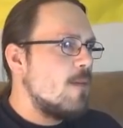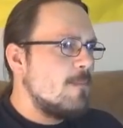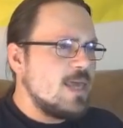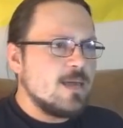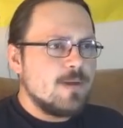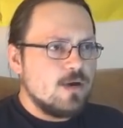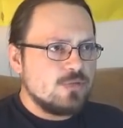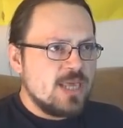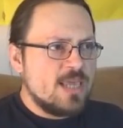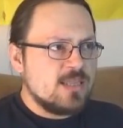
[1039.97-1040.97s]
make
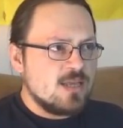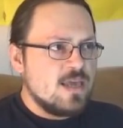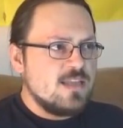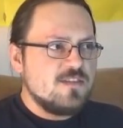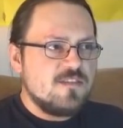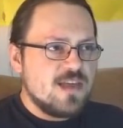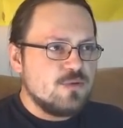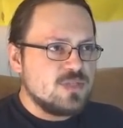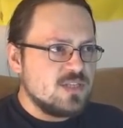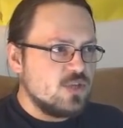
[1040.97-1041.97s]
about
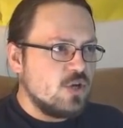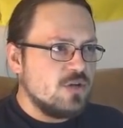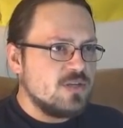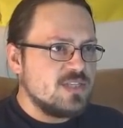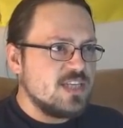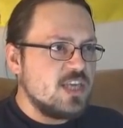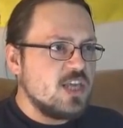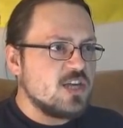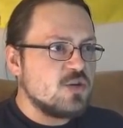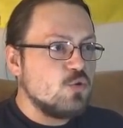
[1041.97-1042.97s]
$80,000 a
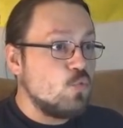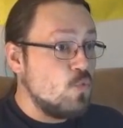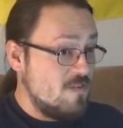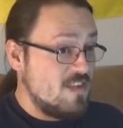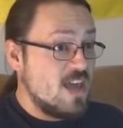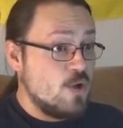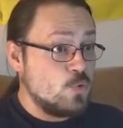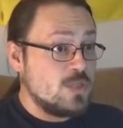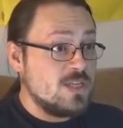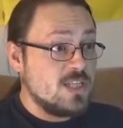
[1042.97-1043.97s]
year
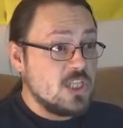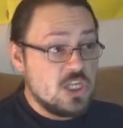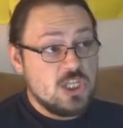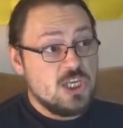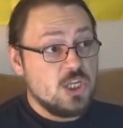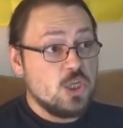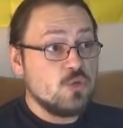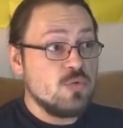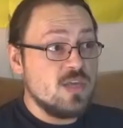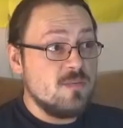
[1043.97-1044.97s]
without needing a
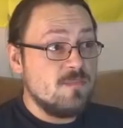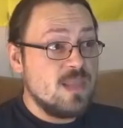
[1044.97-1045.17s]
degree.